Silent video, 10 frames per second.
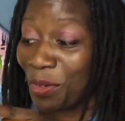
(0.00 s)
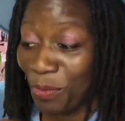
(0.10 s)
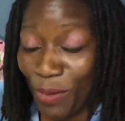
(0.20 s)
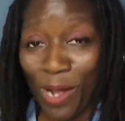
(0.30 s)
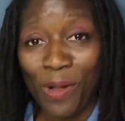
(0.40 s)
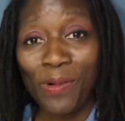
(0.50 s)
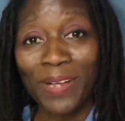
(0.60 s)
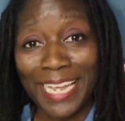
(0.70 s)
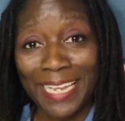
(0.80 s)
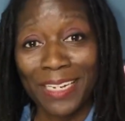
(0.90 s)

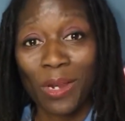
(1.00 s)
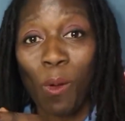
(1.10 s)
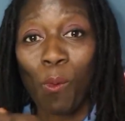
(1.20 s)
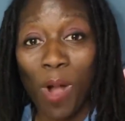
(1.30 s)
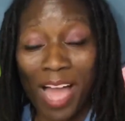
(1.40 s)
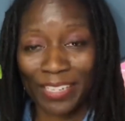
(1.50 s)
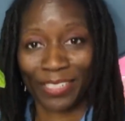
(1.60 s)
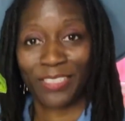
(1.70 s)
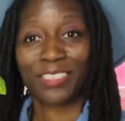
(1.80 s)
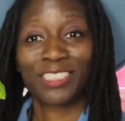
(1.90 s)
grow in
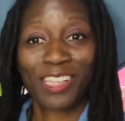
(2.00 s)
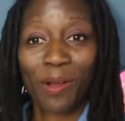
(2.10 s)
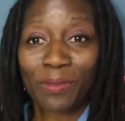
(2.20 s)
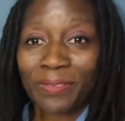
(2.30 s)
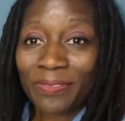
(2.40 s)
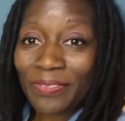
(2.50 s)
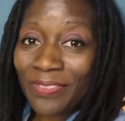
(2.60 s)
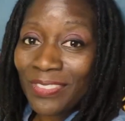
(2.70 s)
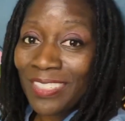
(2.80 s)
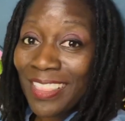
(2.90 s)
water? So
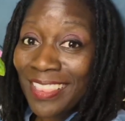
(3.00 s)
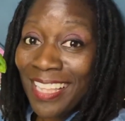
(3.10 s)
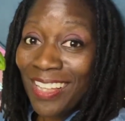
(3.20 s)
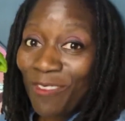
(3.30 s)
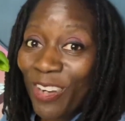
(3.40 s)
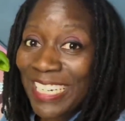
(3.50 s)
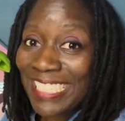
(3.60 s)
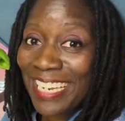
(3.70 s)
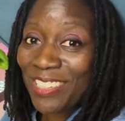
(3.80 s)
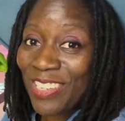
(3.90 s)
we're going
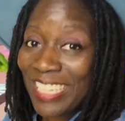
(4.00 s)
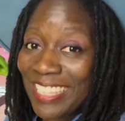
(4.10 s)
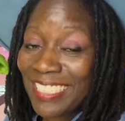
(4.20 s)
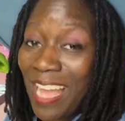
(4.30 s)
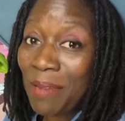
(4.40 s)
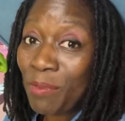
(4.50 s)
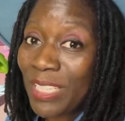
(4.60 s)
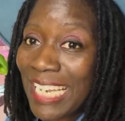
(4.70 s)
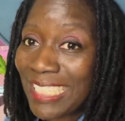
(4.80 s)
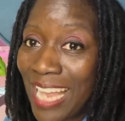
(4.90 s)
to take a look at this. I'm
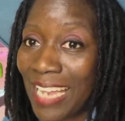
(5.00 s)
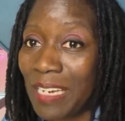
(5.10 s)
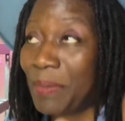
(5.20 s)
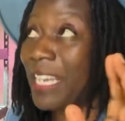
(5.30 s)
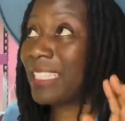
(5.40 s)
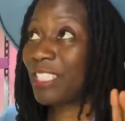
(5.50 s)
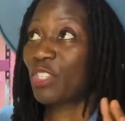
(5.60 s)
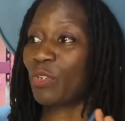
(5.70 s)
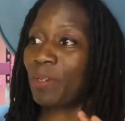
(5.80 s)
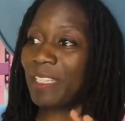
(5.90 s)
really excited because
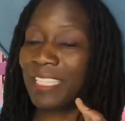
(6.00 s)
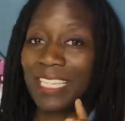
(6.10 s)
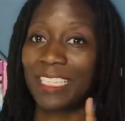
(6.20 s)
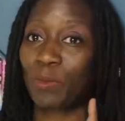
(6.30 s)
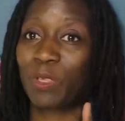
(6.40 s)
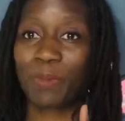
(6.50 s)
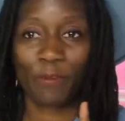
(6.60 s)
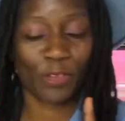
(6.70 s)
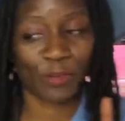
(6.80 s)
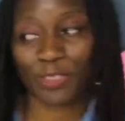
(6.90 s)
you're going to be seeing this with me
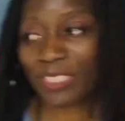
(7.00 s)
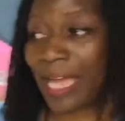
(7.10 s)
for the first